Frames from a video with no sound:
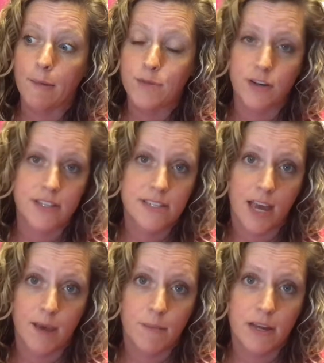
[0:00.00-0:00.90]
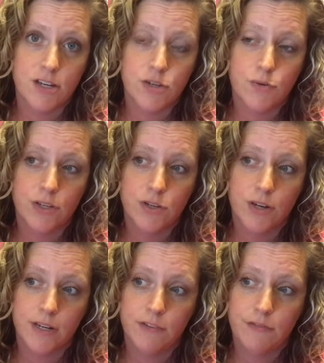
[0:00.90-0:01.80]
during this time, and just really
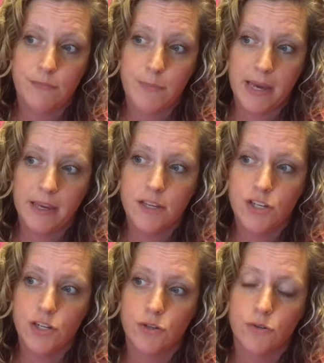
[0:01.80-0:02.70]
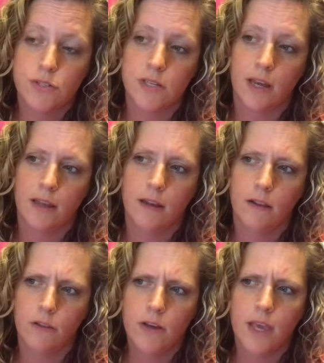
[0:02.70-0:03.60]
trying to pick and choose and
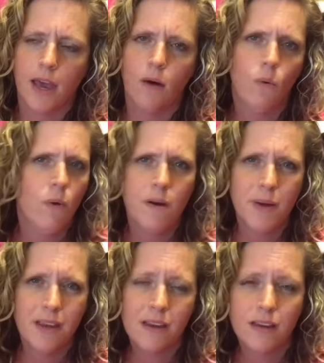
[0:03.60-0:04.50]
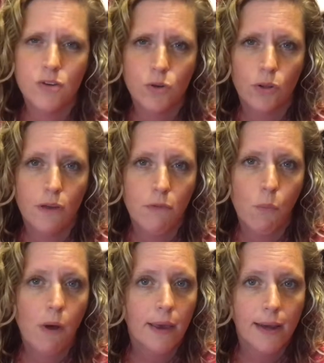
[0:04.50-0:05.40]
look at what am I in control of
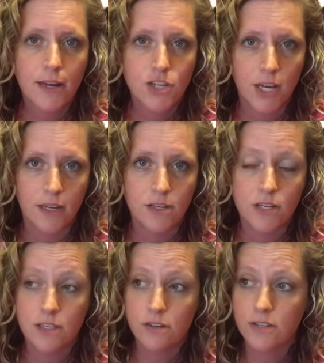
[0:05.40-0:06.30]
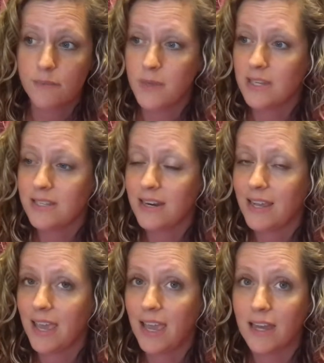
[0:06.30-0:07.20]
and what can I change, because there are some things that I
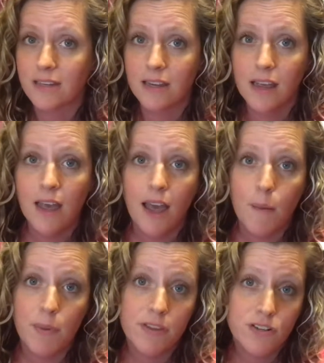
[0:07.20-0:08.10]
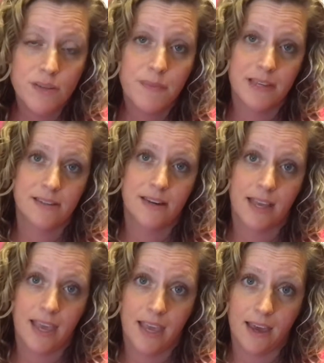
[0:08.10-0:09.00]
can't, but there are some things that
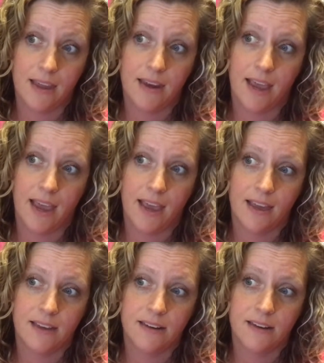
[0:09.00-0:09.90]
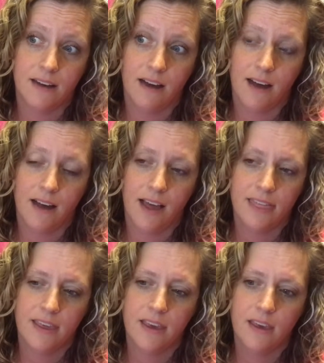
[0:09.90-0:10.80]
I can. And I
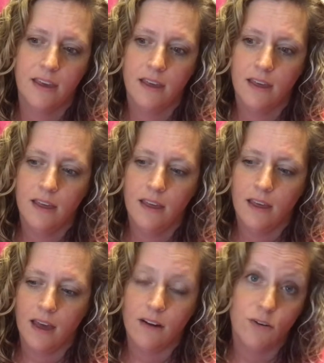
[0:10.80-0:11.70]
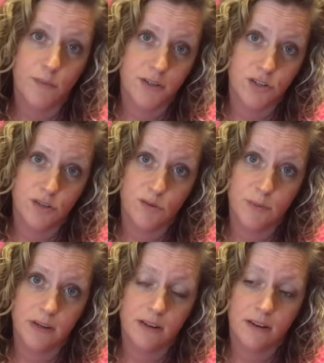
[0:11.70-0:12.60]
think, I don't know about you,
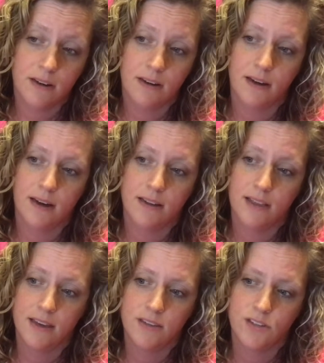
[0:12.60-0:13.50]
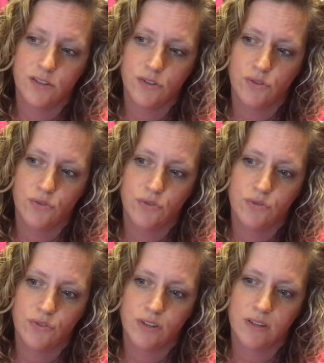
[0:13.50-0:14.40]
but I like to
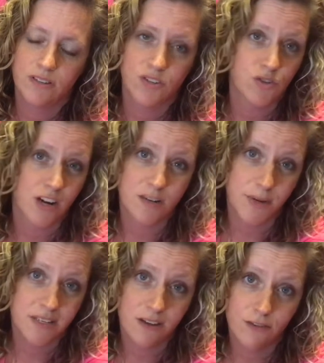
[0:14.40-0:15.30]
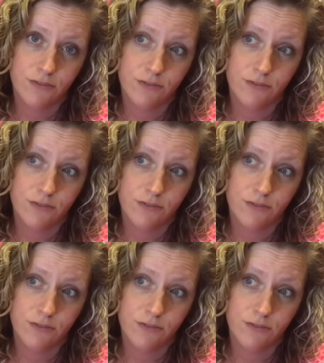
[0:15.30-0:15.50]
distract myself